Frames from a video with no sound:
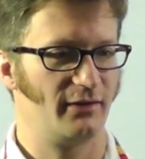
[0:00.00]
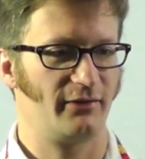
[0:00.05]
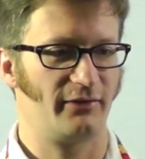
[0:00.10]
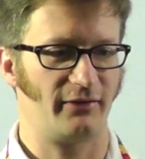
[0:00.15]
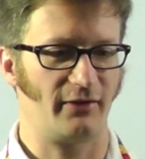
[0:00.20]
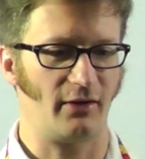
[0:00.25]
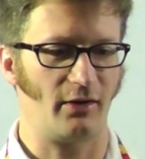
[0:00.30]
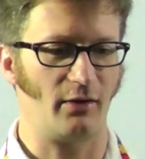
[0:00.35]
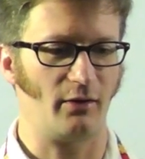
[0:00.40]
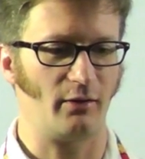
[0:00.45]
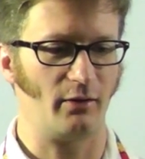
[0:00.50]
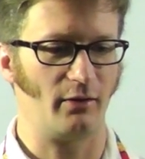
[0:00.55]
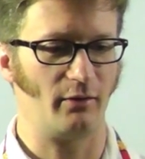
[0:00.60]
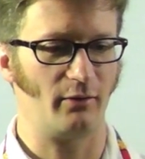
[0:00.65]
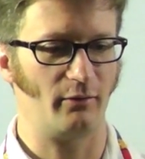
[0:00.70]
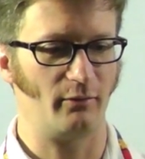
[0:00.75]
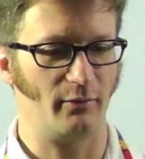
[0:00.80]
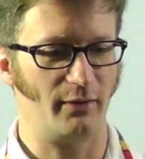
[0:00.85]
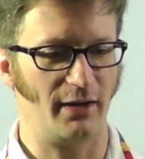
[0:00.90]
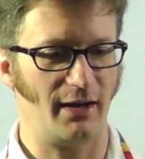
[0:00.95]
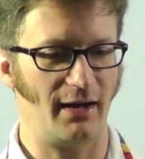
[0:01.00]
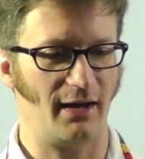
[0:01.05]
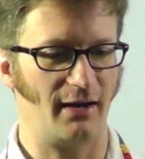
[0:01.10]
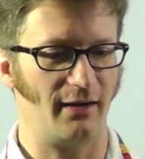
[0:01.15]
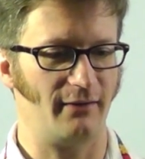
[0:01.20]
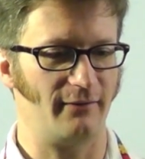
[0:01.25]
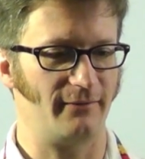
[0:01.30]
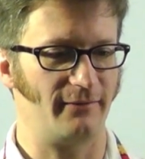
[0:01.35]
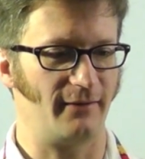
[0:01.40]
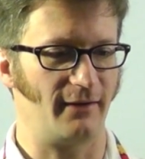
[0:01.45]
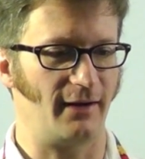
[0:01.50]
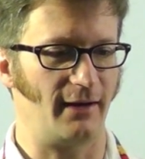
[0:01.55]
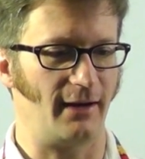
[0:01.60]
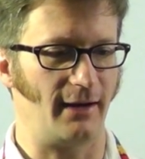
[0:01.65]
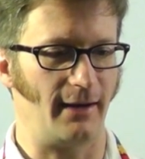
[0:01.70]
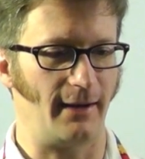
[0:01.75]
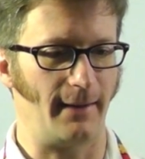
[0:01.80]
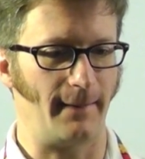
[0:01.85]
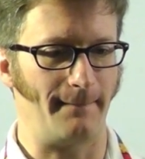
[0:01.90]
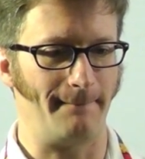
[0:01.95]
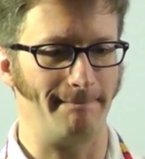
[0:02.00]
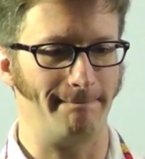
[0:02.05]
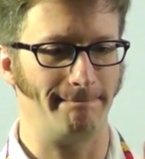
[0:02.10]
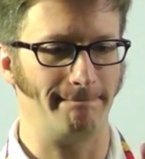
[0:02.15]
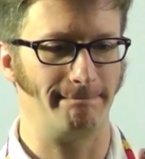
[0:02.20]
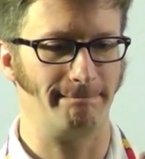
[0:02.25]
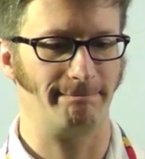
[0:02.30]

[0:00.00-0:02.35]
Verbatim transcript: So we have, um,